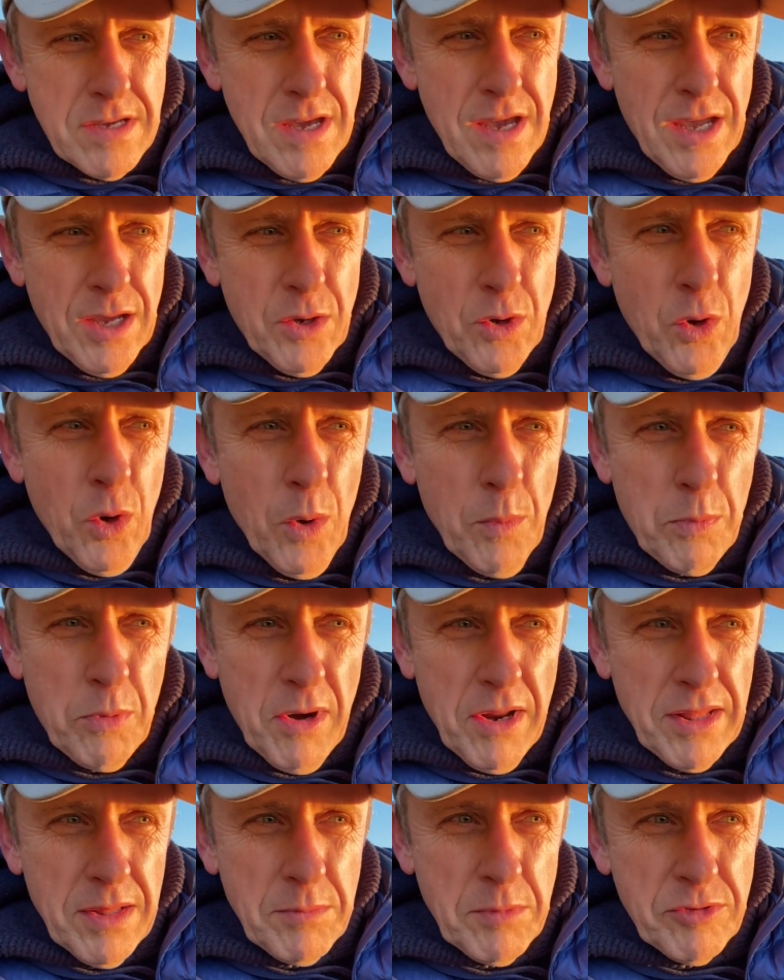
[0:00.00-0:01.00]

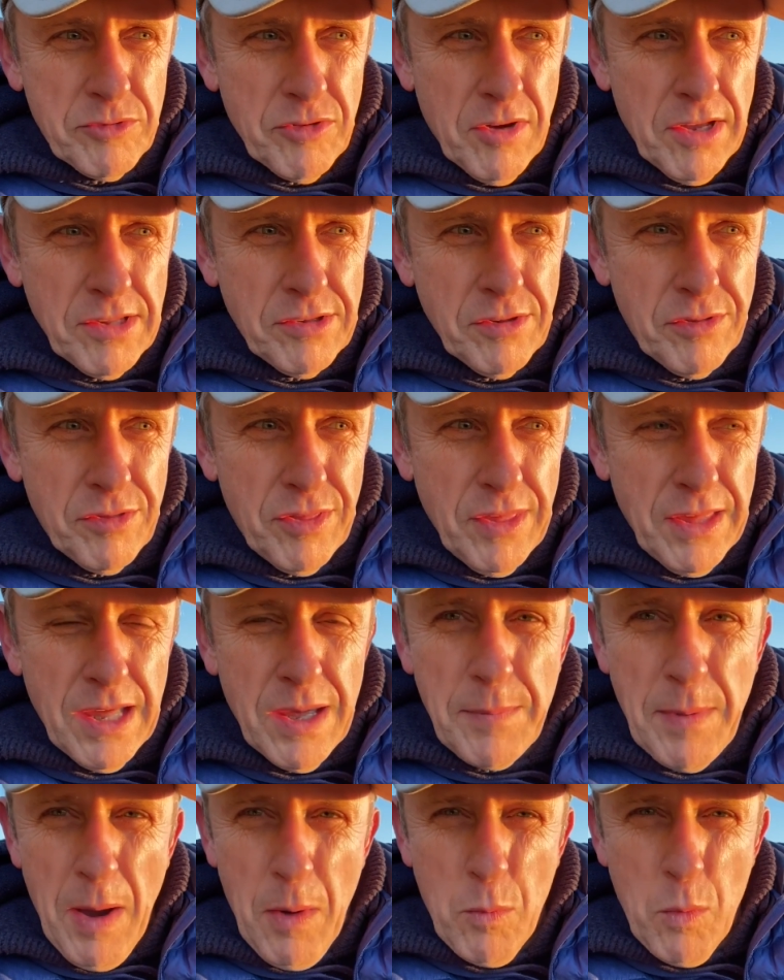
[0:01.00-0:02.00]
incorporate them and try to
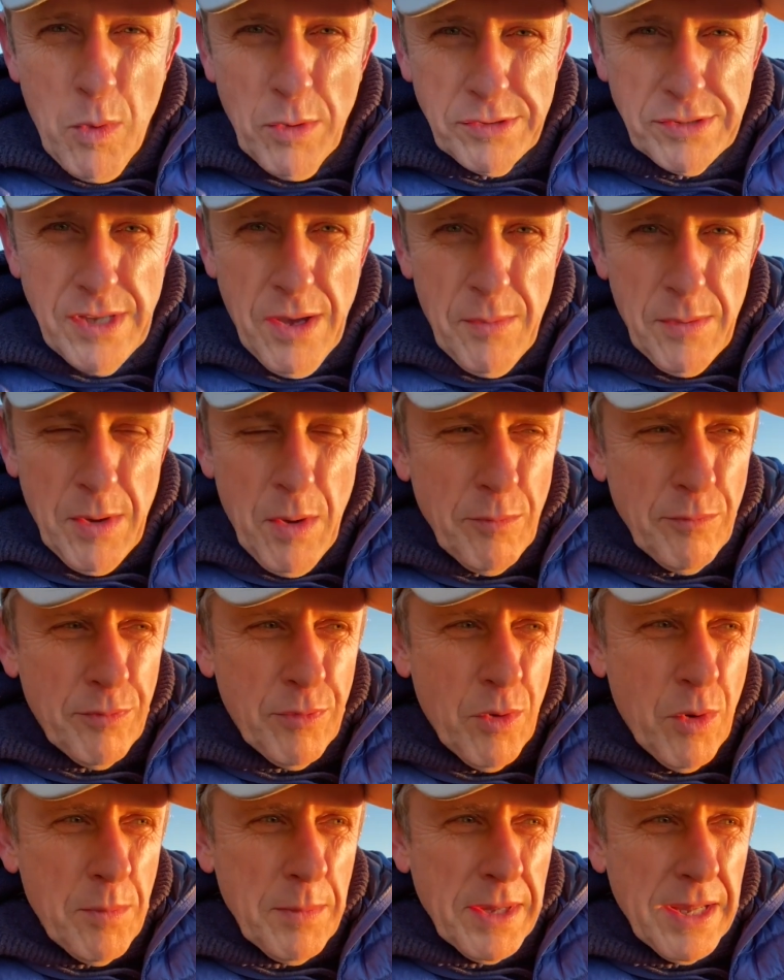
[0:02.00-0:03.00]
think about what's going on
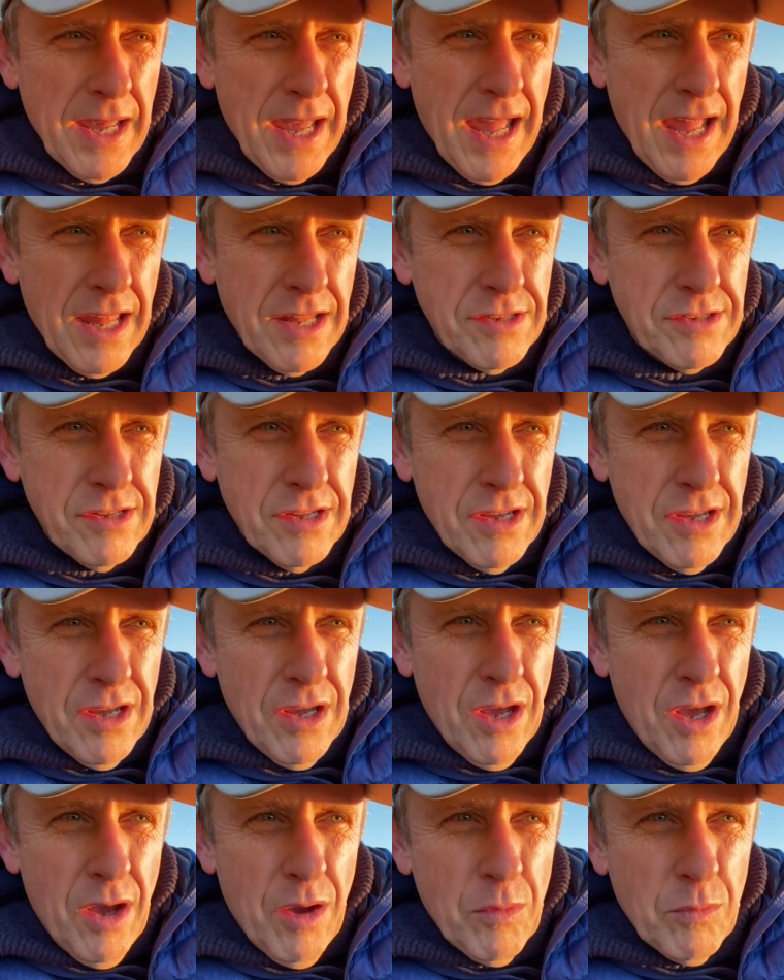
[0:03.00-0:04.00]
for me and,
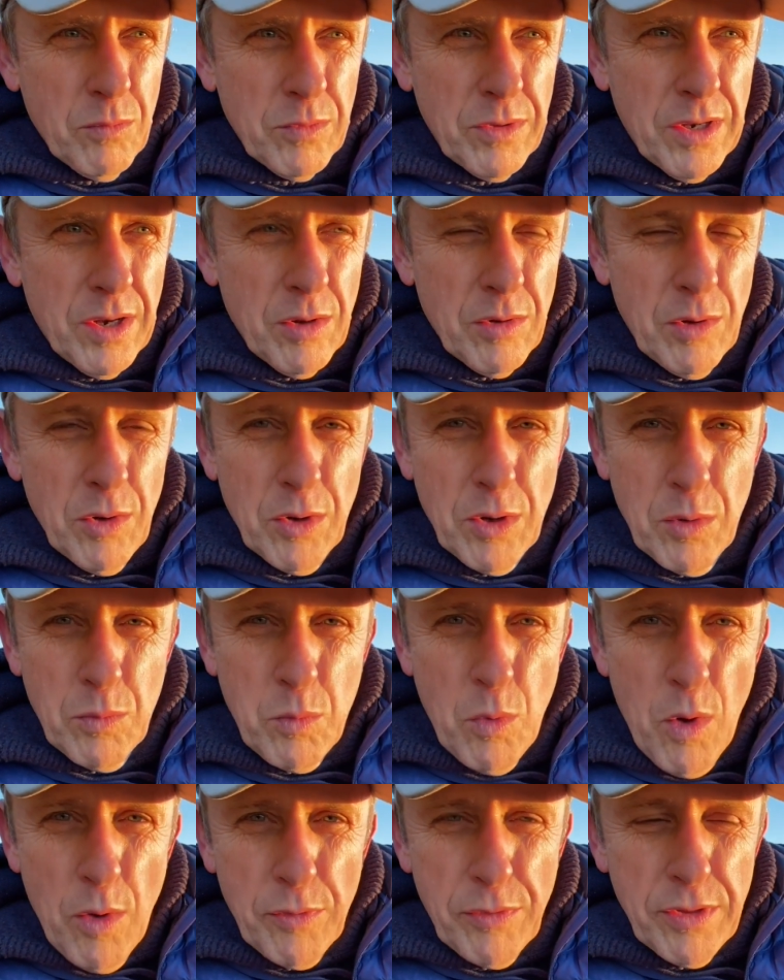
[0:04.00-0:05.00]
you know, look at
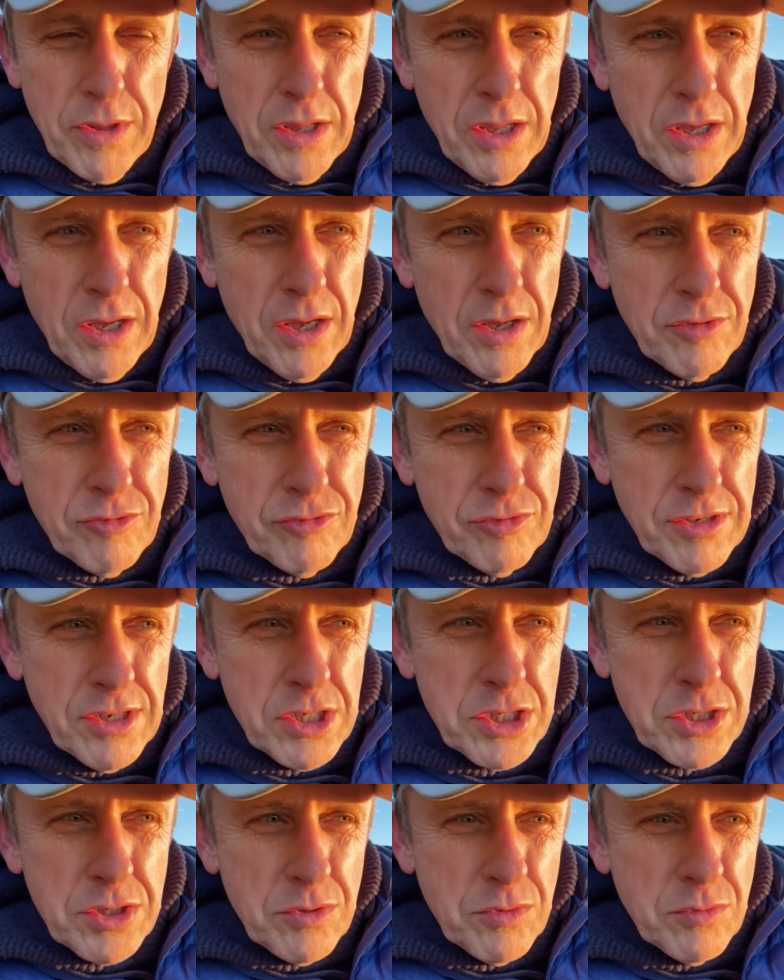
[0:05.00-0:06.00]
what the
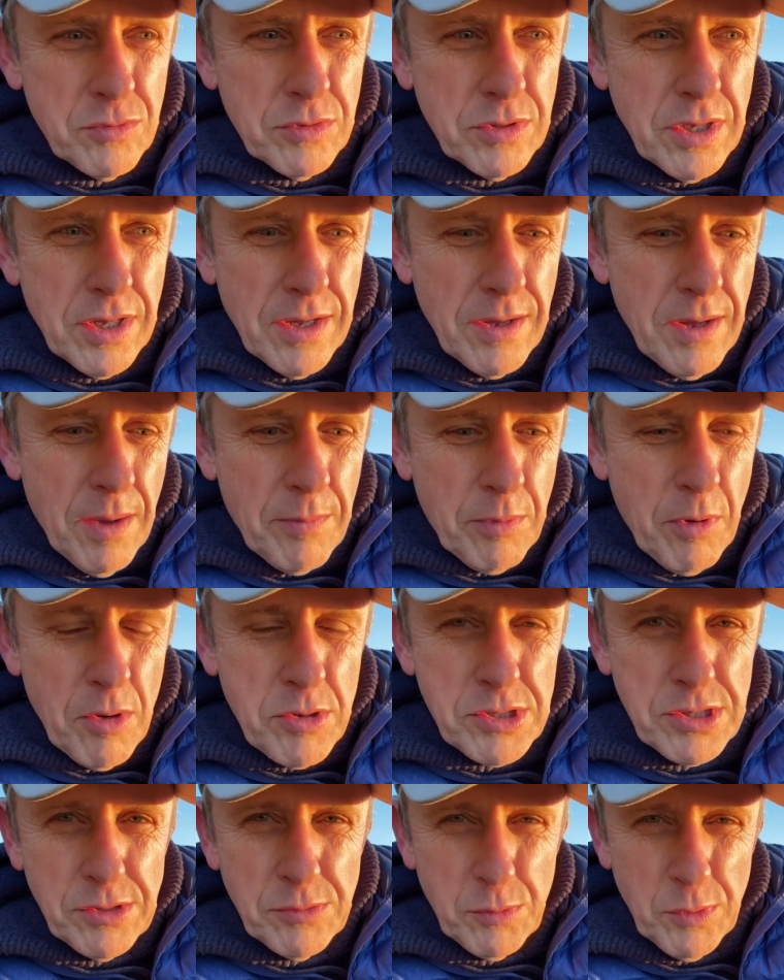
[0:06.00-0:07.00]
traditional
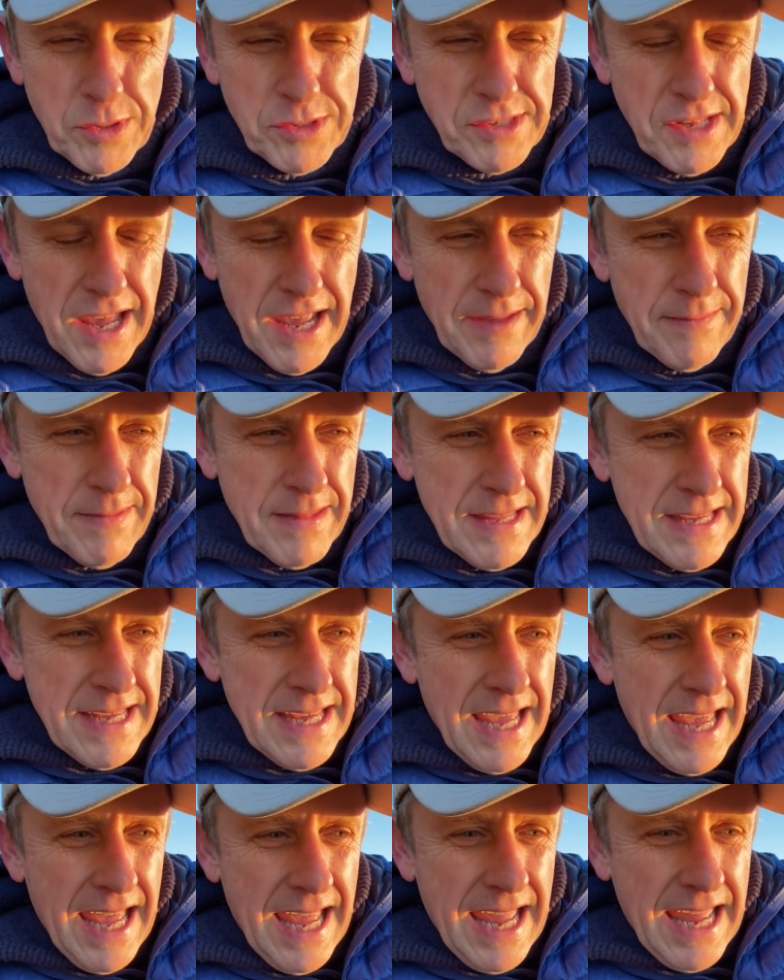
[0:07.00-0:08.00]
approaches would say
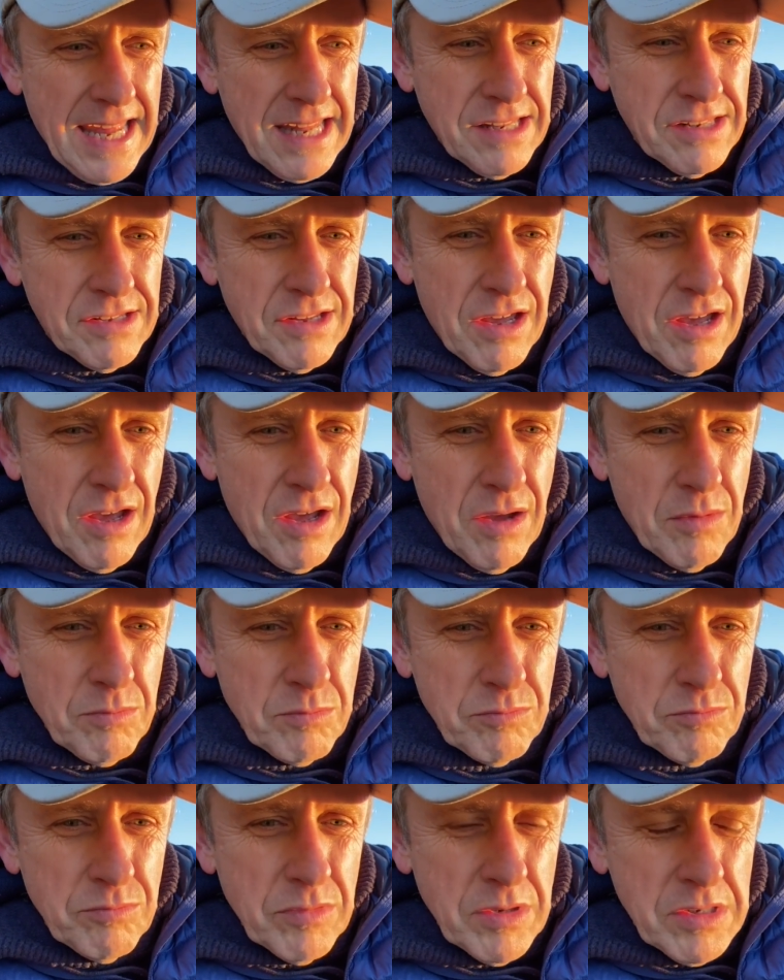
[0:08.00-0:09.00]

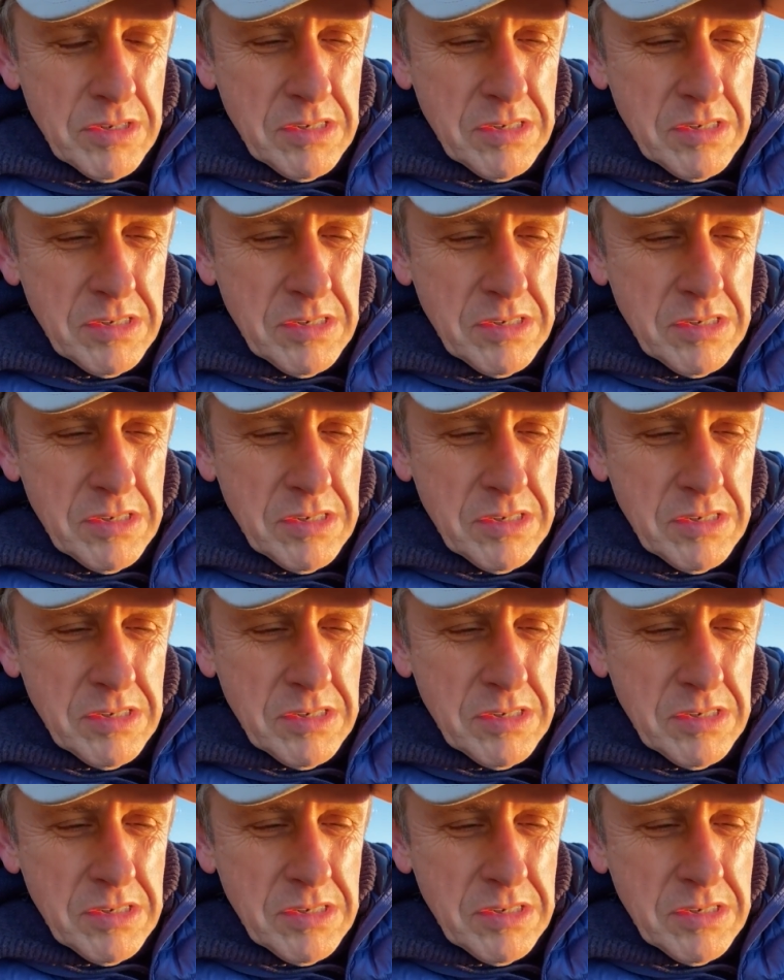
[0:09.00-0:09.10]
and